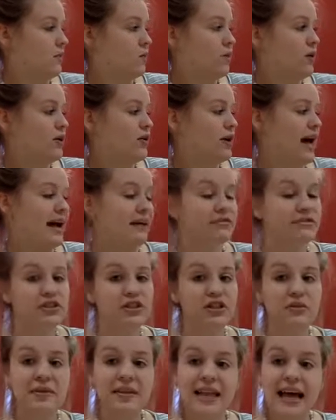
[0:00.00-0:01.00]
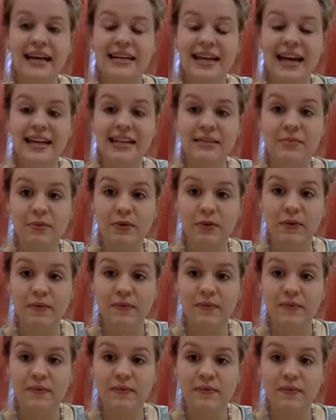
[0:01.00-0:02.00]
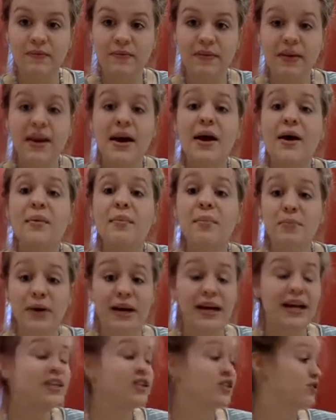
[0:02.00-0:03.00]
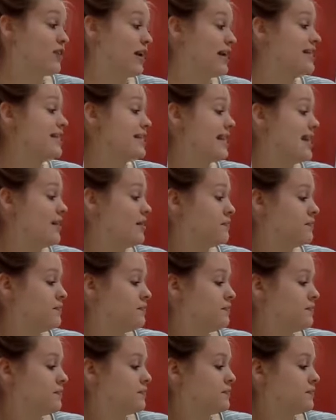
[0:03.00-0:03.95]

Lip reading: What do I have to do with that decimal? Bring it straight down.